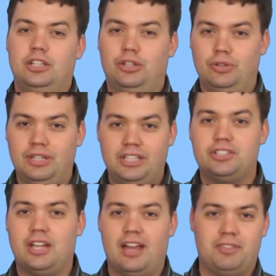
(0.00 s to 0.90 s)
You need
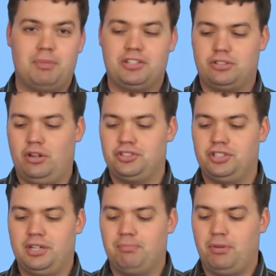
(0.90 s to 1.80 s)
to have the best glass
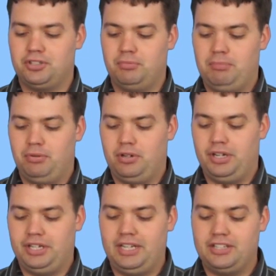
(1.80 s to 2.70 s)
you can possibly put on it.